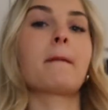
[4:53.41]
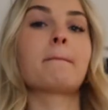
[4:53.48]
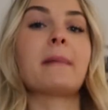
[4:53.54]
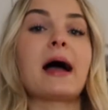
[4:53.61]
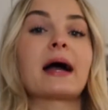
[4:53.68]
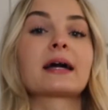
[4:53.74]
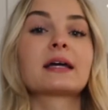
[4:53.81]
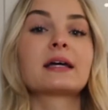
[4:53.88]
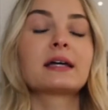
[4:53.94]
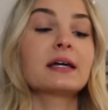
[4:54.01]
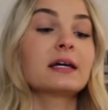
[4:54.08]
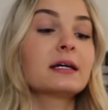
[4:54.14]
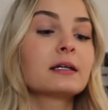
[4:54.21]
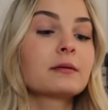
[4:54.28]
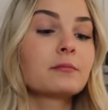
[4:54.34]
bag
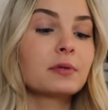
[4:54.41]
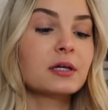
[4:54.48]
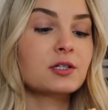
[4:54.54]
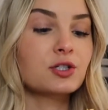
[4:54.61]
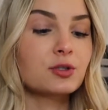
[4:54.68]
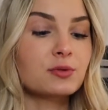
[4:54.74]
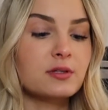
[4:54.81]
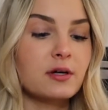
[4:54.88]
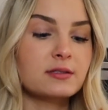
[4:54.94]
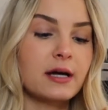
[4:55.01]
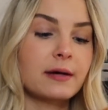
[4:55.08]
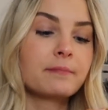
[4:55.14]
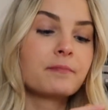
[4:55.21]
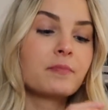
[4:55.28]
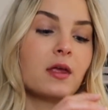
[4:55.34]
in because she was
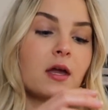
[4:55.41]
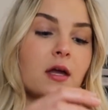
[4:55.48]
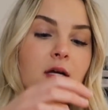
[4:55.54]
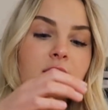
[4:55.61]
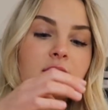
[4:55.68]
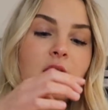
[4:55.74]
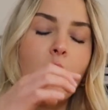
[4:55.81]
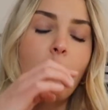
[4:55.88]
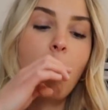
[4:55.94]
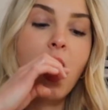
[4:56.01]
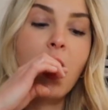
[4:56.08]
outside. So